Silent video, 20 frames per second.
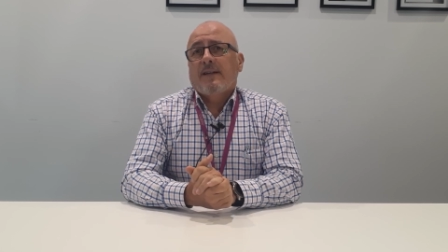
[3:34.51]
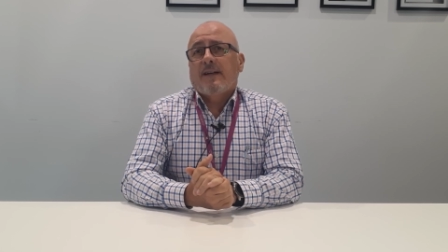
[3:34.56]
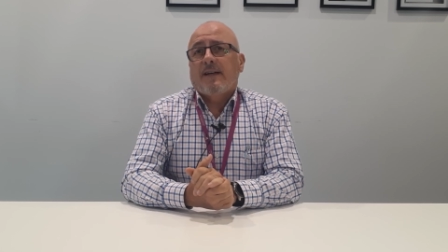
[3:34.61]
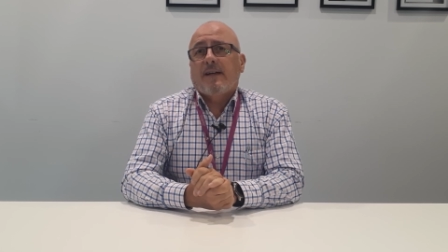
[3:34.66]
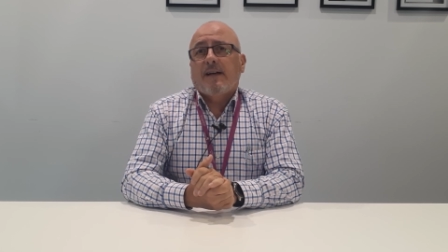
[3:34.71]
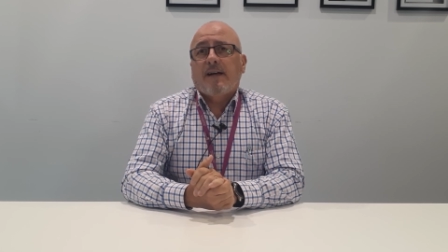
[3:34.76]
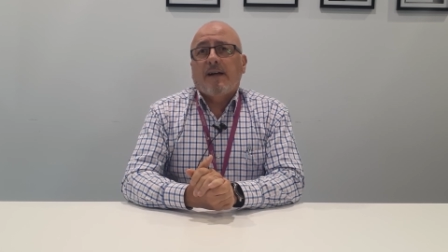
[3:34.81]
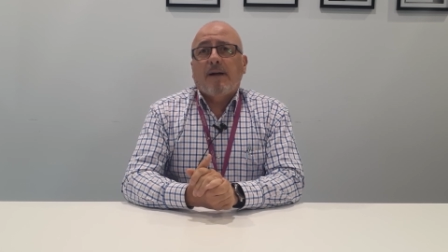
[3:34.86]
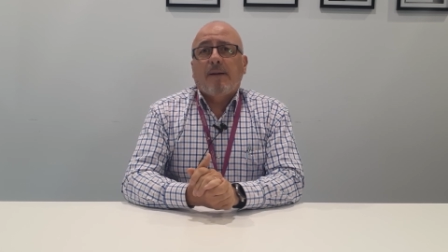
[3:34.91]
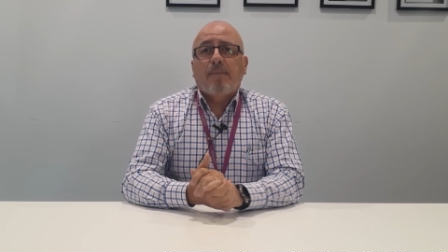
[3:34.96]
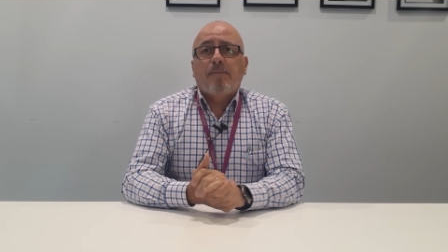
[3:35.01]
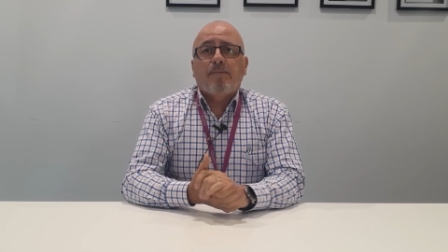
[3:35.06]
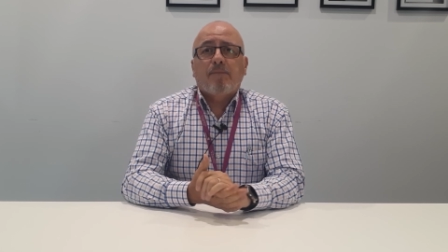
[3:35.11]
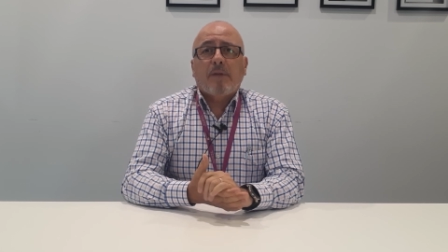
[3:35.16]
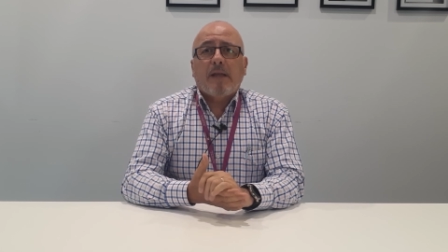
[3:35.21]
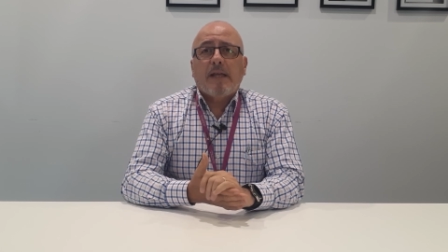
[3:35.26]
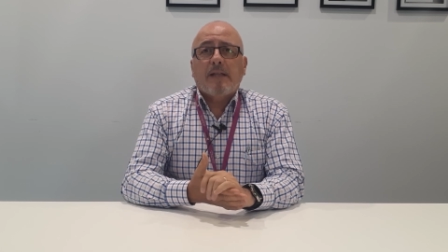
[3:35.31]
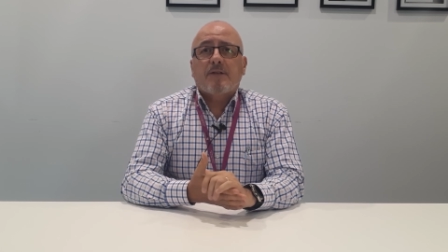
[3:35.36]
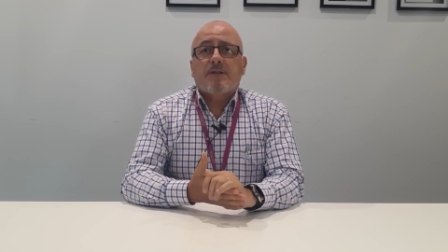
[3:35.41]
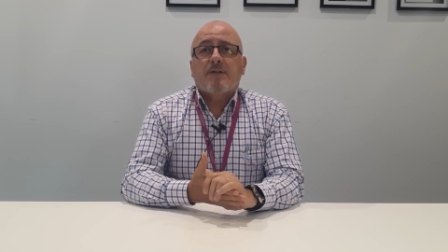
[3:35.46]
Um,
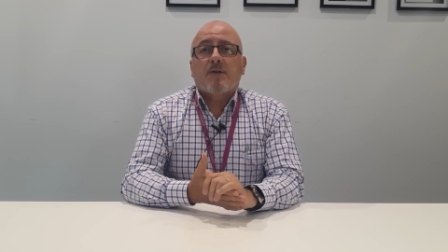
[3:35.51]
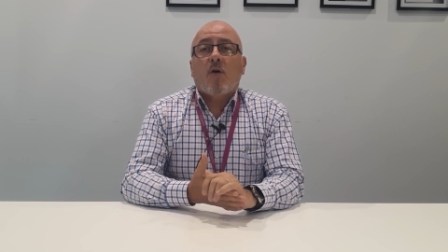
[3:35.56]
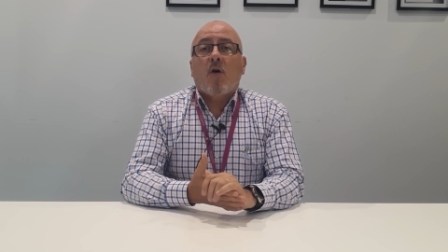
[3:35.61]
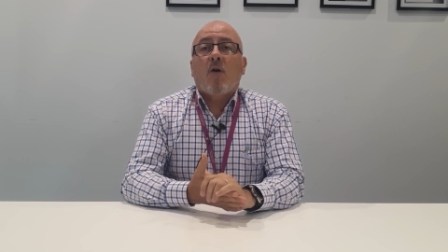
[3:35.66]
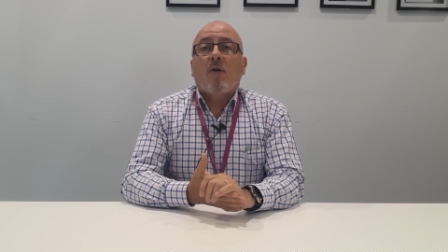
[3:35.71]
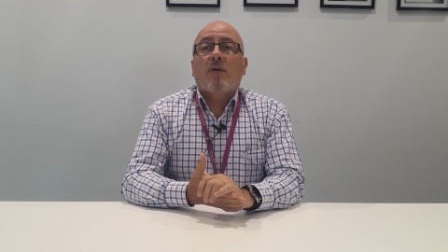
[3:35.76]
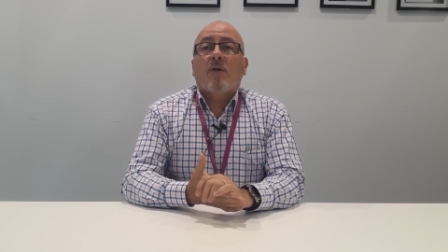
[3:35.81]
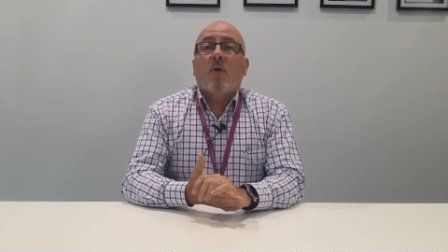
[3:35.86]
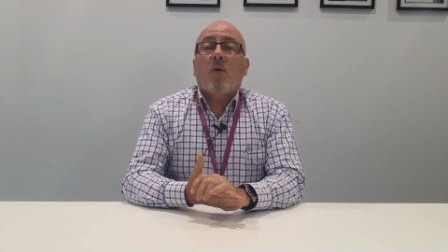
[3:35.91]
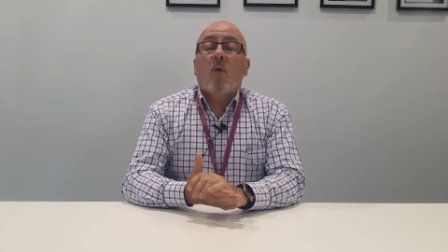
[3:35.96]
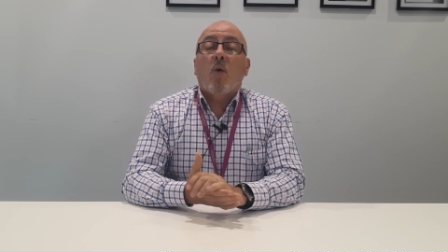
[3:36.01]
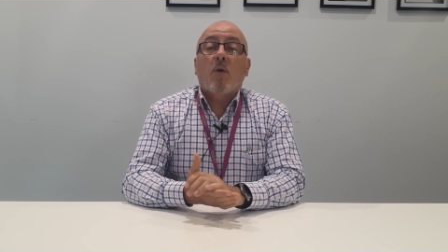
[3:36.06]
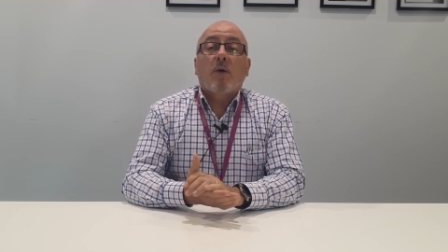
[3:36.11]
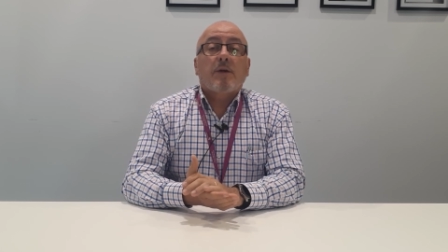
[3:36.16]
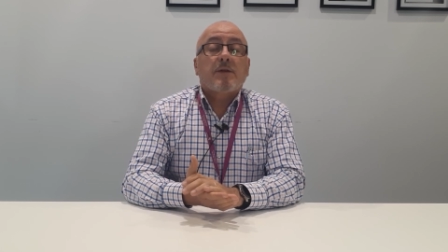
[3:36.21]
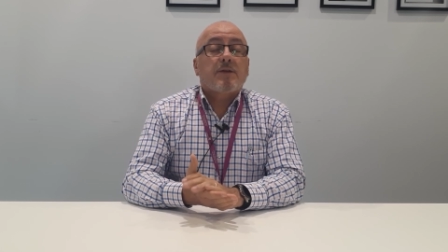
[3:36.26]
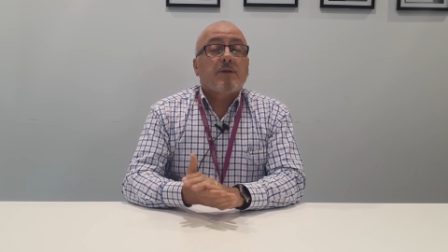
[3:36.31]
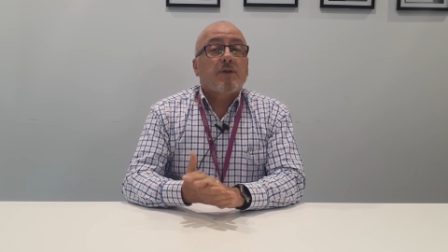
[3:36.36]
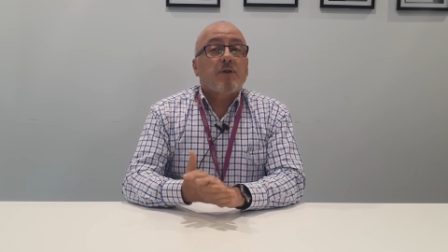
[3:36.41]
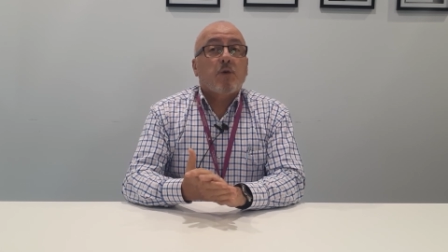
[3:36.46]
it's on
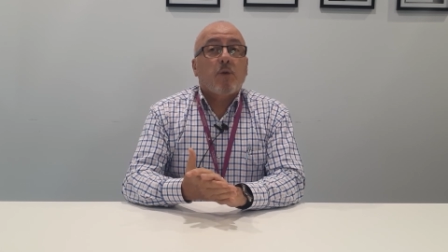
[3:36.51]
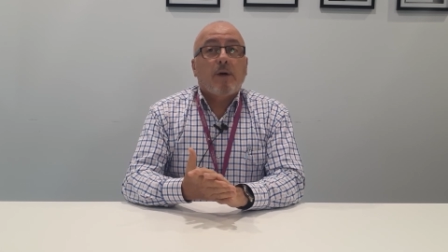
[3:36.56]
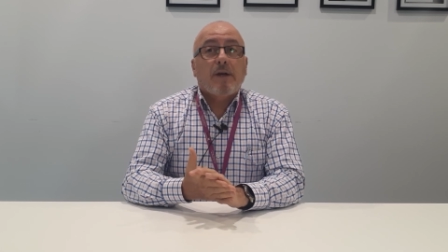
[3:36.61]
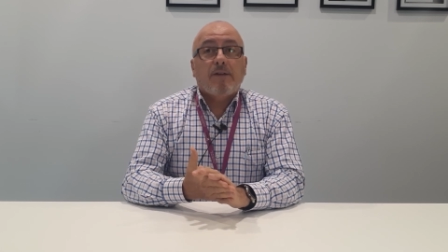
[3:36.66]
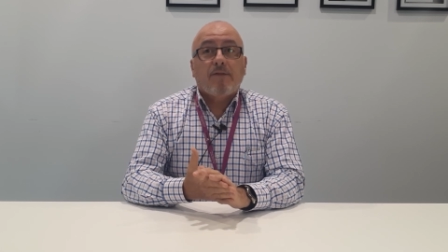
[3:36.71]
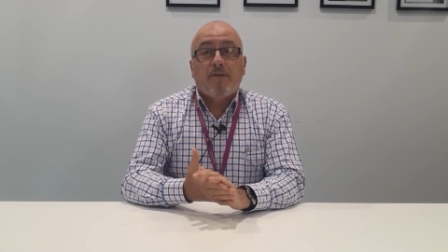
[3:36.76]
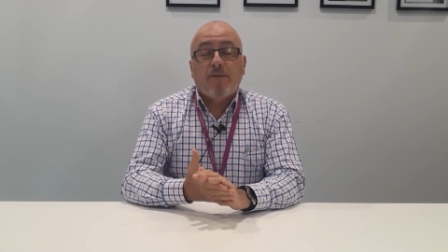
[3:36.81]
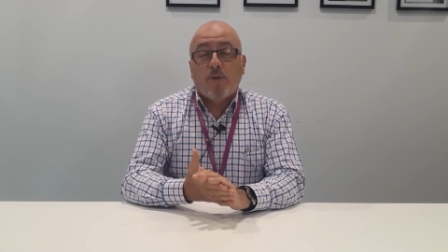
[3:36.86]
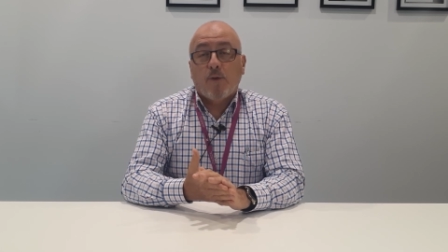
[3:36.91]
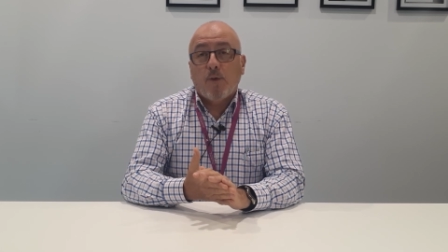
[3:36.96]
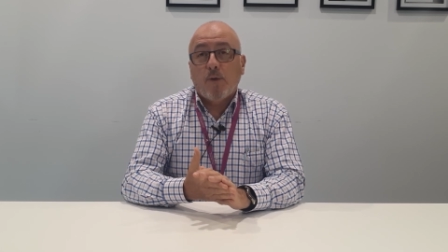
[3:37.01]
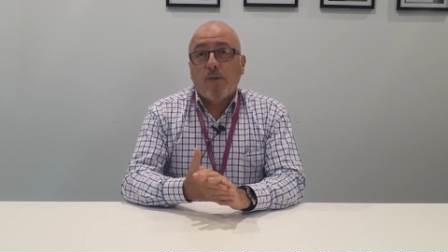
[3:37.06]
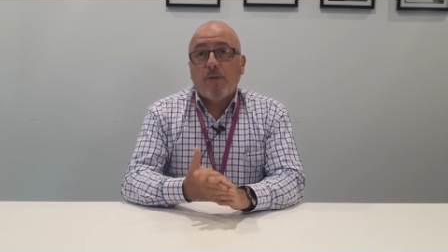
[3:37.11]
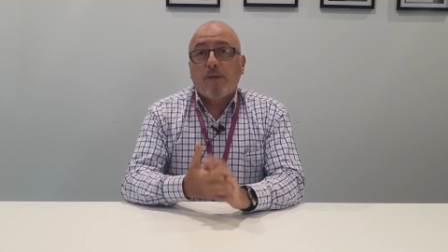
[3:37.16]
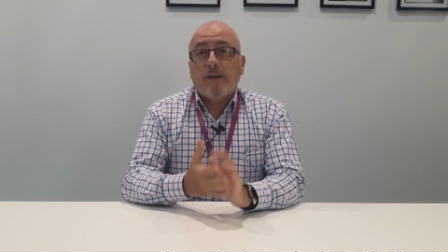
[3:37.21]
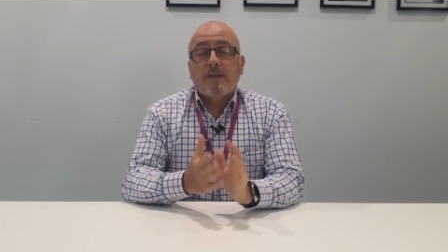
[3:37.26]
August the 24th.